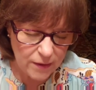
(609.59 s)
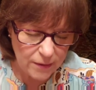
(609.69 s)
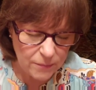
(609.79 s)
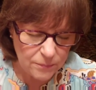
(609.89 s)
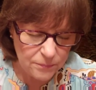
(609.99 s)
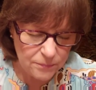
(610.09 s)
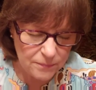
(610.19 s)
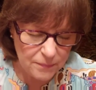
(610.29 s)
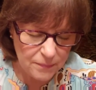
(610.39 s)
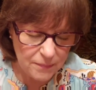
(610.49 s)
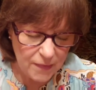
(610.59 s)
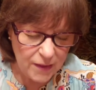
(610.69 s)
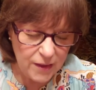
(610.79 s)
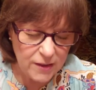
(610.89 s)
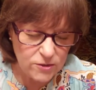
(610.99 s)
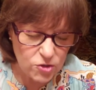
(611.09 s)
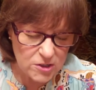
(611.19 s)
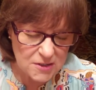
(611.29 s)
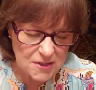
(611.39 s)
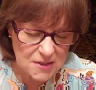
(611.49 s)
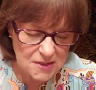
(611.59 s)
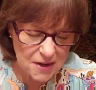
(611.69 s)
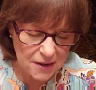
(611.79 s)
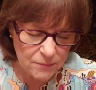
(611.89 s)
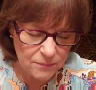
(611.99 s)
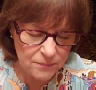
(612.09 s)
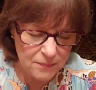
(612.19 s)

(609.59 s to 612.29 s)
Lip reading: him. In Jesus' name,